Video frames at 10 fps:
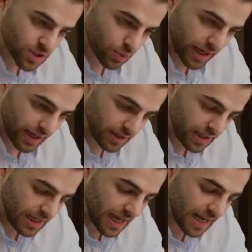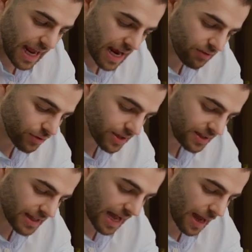is reality, and
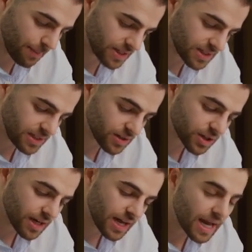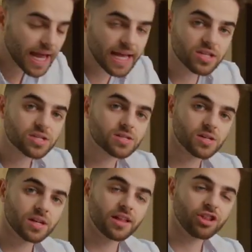everything that happens here is
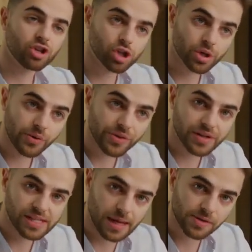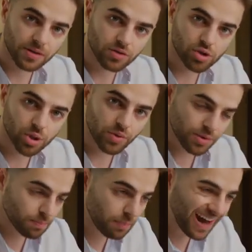the truth, is the absolute
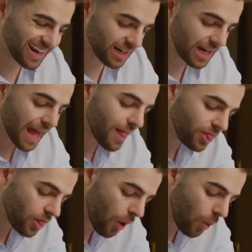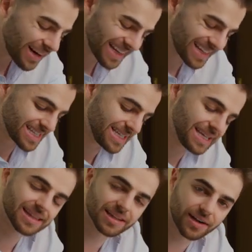truth, but no one
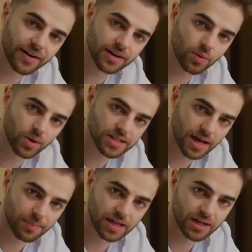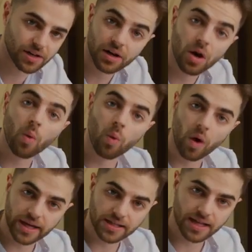see entirely what's happening here.
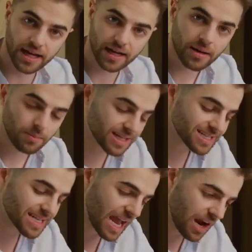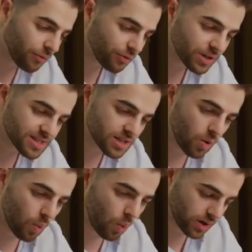Why is that? Because every
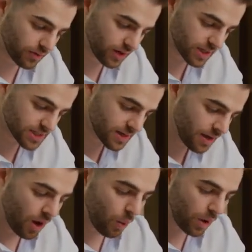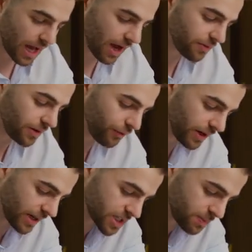single one of us, we have
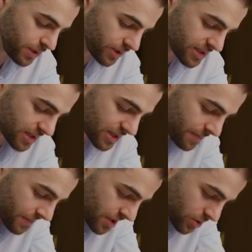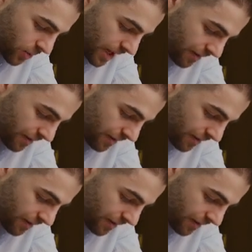different experiences. So we